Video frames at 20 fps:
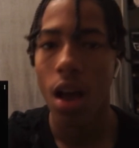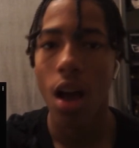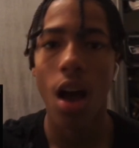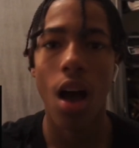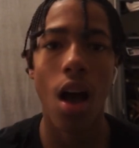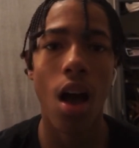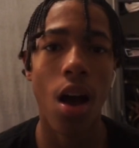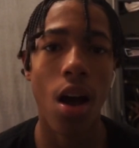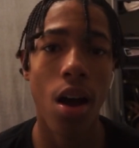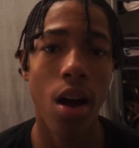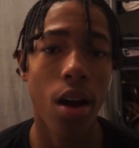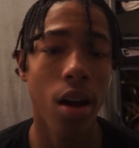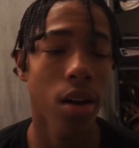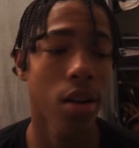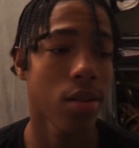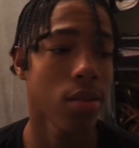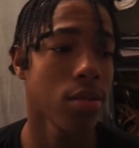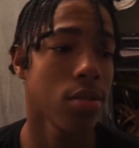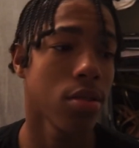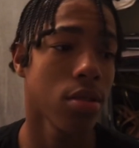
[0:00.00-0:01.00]
All right,
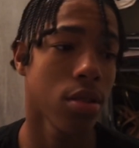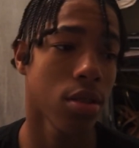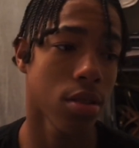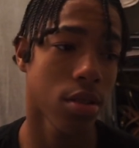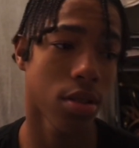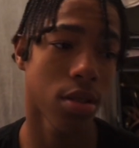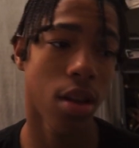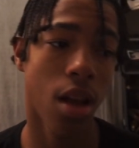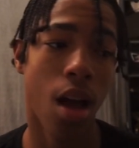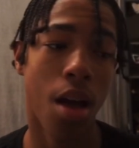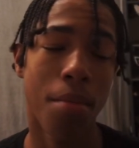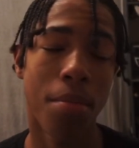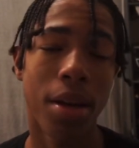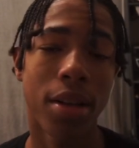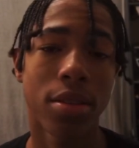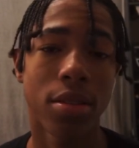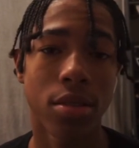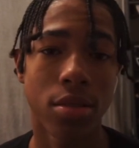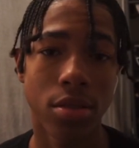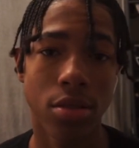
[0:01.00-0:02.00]
now I'm
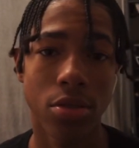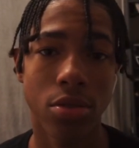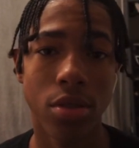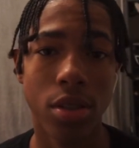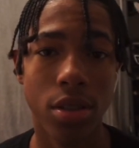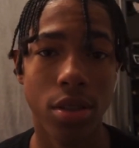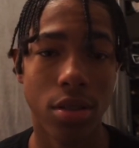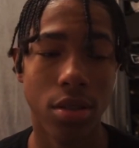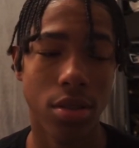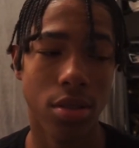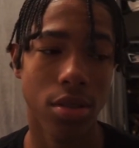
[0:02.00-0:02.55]
about to drink.